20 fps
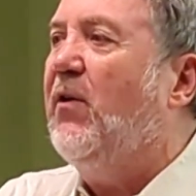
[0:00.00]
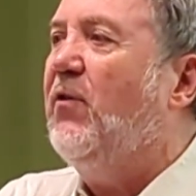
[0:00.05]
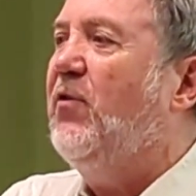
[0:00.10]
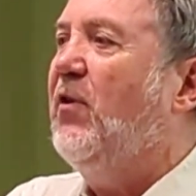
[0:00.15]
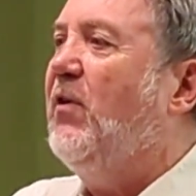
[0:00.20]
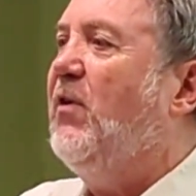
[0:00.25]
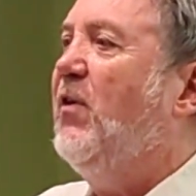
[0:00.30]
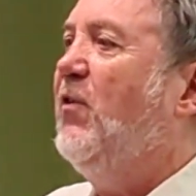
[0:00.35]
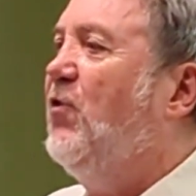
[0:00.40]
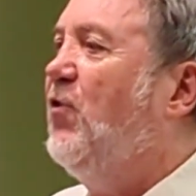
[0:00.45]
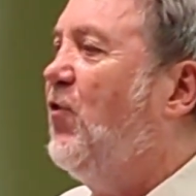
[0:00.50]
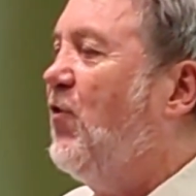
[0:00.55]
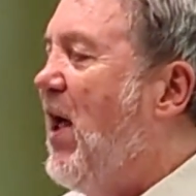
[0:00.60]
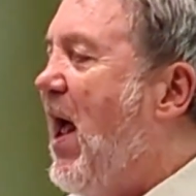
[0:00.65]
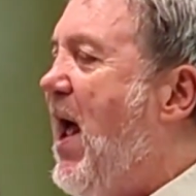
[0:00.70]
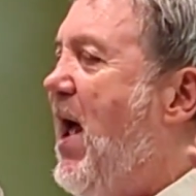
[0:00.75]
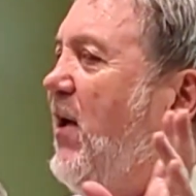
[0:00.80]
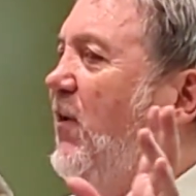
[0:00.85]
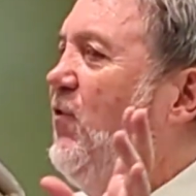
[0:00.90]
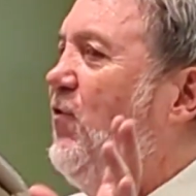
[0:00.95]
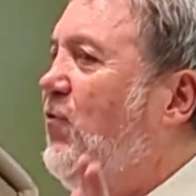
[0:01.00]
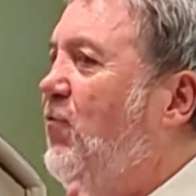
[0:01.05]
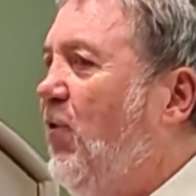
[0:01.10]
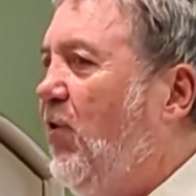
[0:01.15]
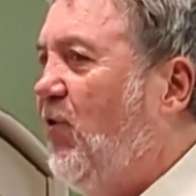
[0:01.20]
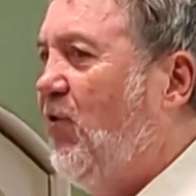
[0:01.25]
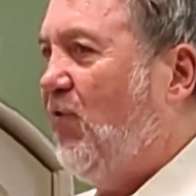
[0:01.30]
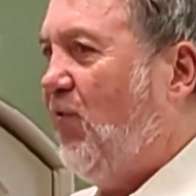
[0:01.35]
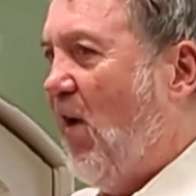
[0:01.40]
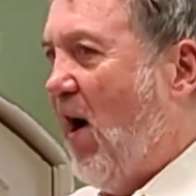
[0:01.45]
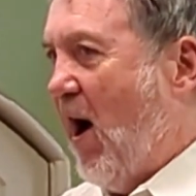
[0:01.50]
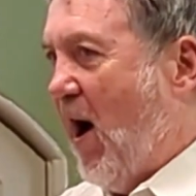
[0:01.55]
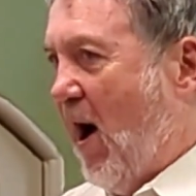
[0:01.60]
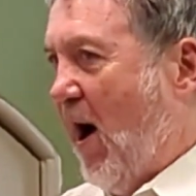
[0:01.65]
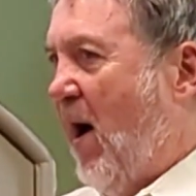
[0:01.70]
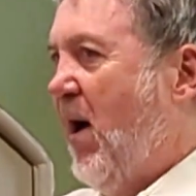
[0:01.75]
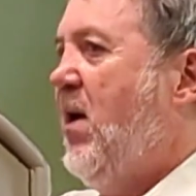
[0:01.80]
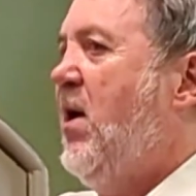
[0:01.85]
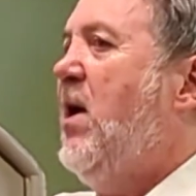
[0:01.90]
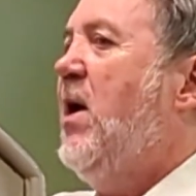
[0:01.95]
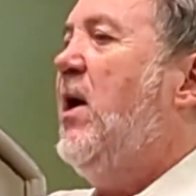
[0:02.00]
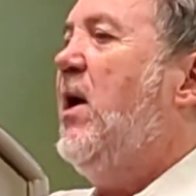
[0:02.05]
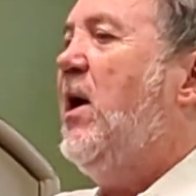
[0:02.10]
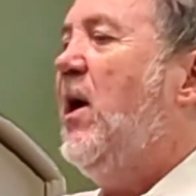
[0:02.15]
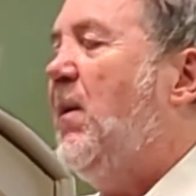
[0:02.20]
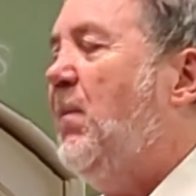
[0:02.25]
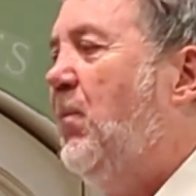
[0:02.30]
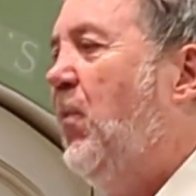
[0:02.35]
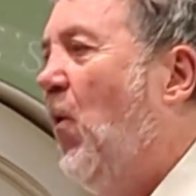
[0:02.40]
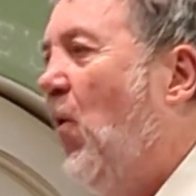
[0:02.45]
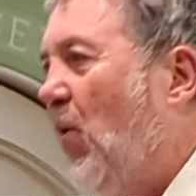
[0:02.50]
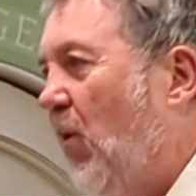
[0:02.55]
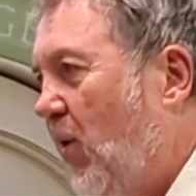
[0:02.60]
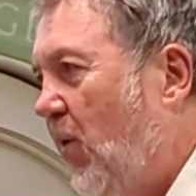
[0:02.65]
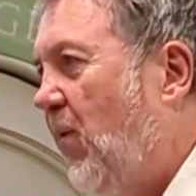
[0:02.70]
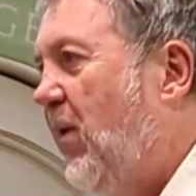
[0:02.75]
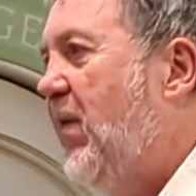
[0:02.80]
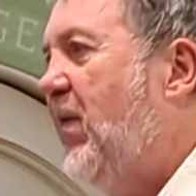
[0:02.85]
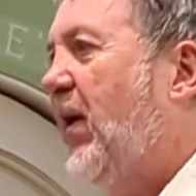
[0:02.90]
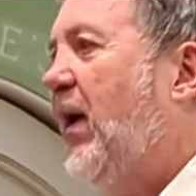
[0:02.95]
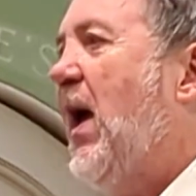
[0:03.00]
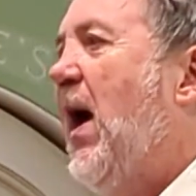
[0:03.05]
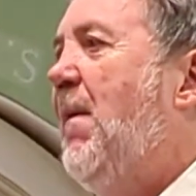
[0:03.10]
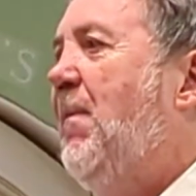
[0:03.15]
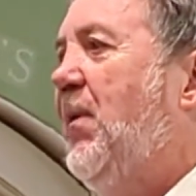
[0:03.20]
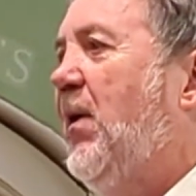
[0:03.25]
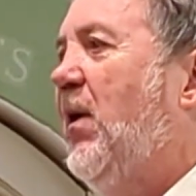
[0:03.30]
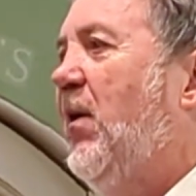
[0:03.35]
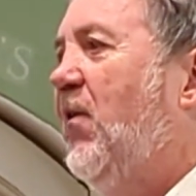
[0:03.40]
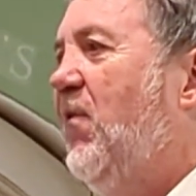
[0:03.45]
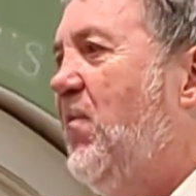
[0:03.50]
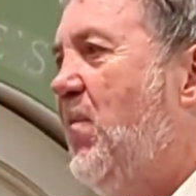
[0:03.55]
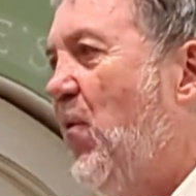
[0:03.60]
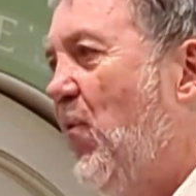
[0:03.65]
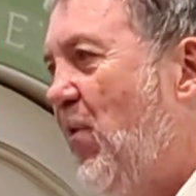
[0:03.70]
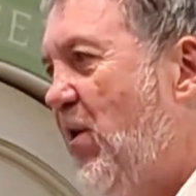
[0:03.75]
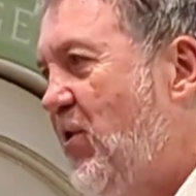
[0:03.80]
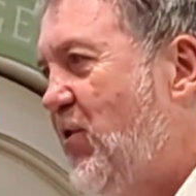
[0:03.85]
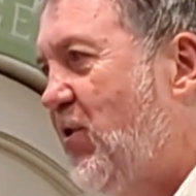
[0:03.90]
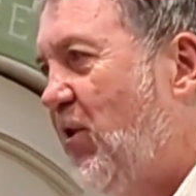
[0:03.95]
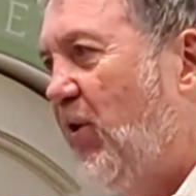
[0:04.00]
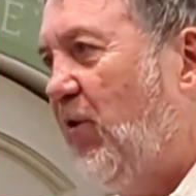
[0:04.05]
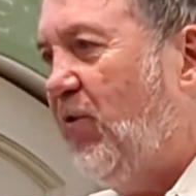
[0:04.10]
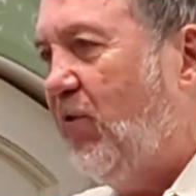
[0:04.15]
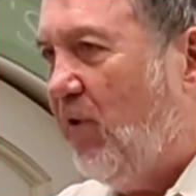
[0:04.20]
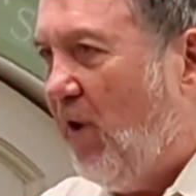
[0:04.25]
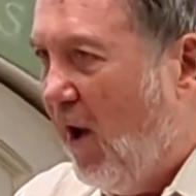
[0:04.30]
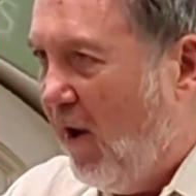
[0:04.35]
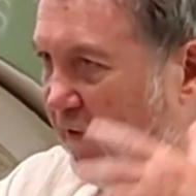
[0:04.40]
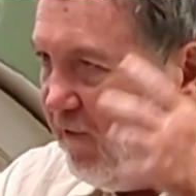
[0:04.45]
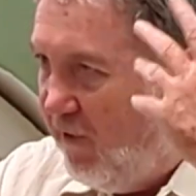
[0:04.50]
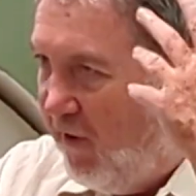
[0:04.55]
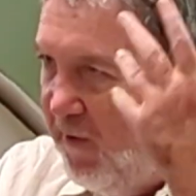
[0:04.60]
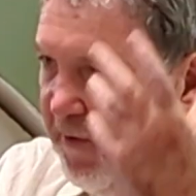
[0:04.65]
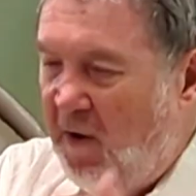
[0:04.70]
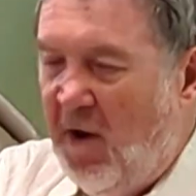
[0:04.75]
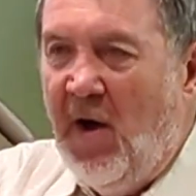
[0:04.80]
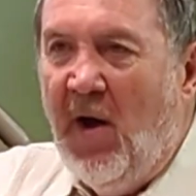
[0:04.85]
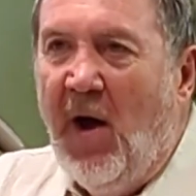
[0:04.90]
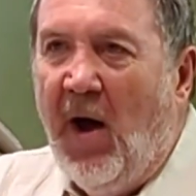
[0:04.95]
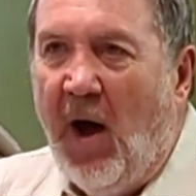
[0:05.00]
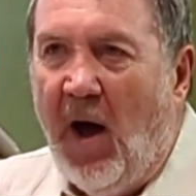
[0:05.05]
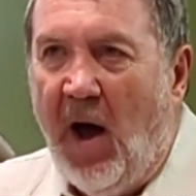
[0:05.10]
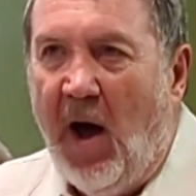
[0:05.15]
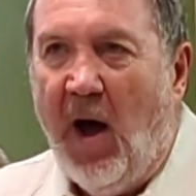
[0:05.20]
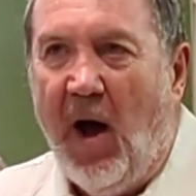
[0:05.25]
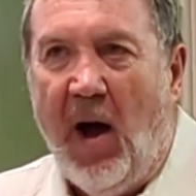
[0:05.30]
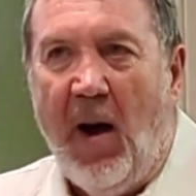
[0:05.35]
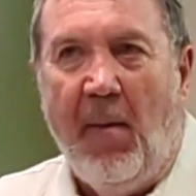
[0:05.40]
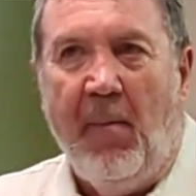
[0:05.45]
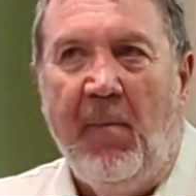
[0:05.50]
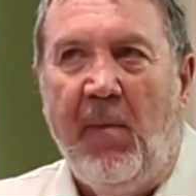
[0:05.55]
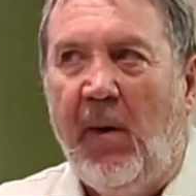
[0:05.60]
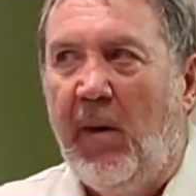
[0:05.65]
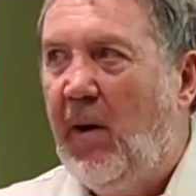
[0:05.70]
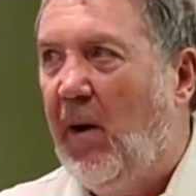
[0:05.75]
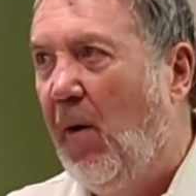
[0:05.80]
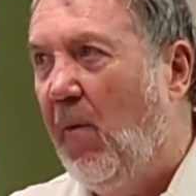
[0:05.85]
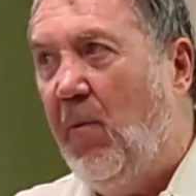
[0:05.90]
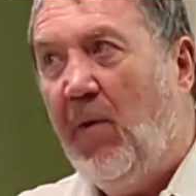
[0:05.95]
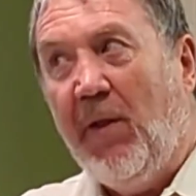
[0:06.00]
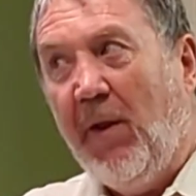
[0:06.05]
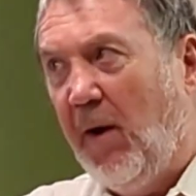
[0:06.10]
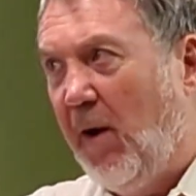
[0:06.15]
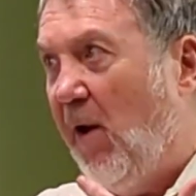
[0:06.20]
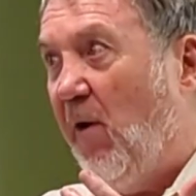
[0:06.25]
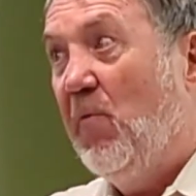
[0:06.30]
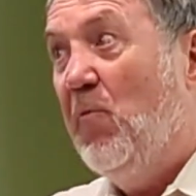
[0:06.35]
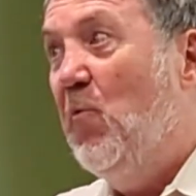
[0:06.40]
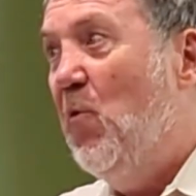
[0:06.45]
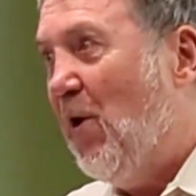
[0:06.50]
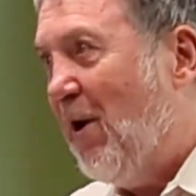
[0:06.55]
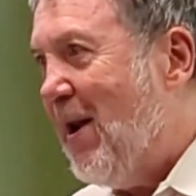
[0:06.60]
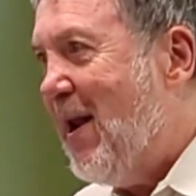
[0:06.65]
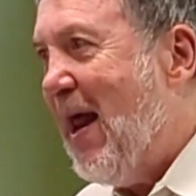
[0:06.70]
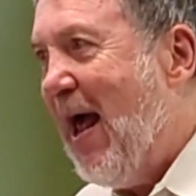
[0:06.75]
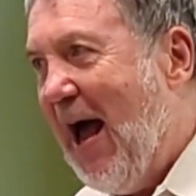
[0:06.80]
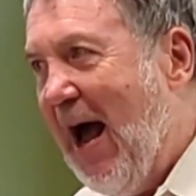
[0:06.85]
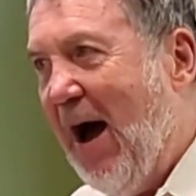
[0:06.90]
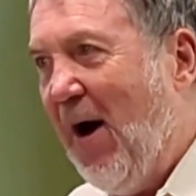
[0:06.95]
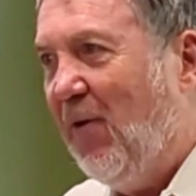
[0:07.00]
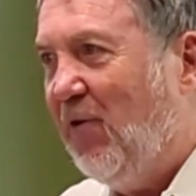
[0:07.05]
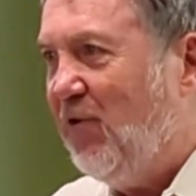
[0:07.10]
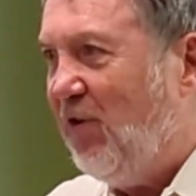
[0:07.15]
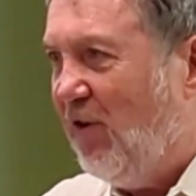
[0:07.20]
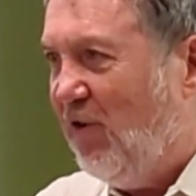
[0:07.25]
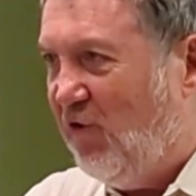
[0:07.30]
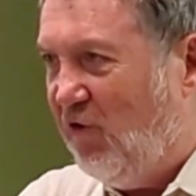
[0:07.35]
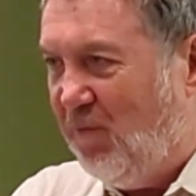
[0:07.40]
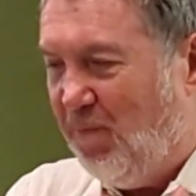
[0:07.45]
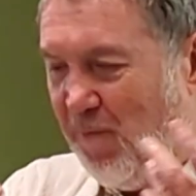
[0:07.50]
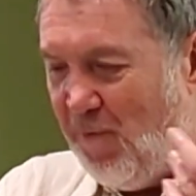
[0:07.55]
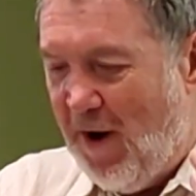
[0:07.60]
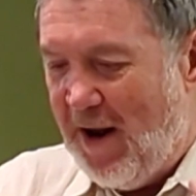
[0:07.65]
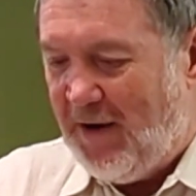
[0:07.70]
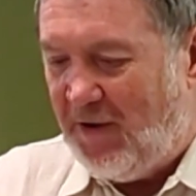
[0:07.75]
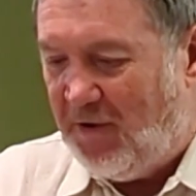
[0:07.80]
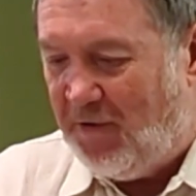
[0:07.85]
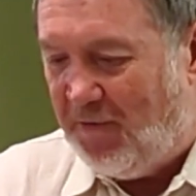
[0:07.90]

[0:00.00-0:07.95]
as a disastrous fire in Port Louis, the capital of Mauritius, starts in, um, you know, with a lot of wooden houses, spreads